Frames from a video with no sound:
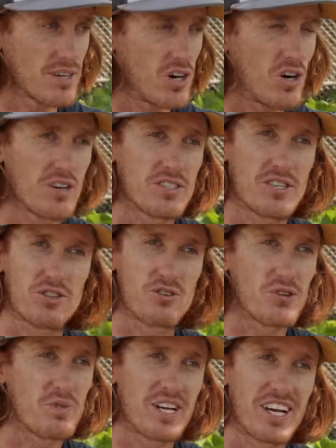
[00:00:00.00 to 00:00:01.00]
Oh, it's
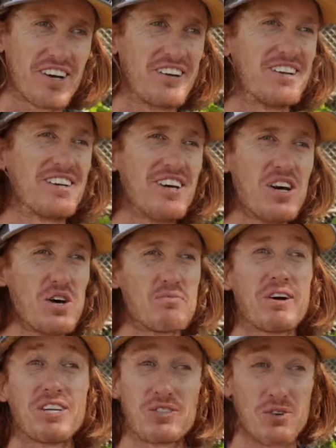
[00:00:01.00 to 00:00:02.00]
eluding me now.
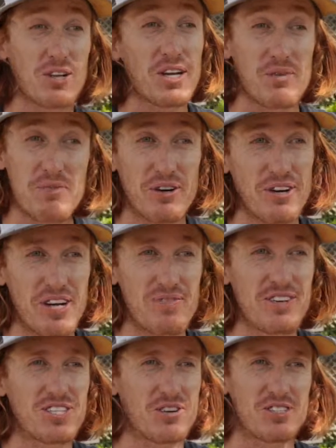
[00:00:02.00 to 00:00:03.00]
But it's really a mirror
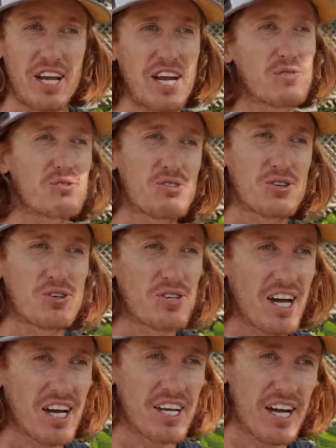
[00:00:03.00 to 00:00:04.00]
image, so it's Edible
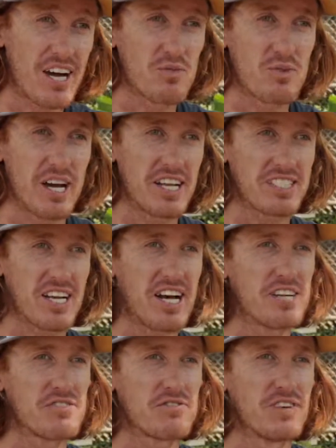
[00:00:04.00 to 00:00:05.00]
Schoolyard and it's
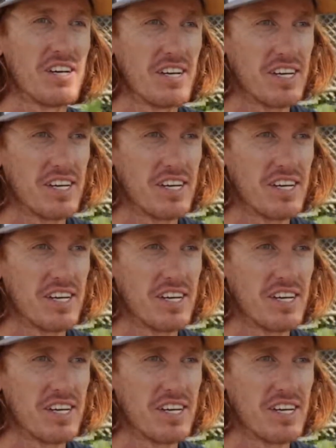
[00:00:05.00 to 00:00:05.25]
kind of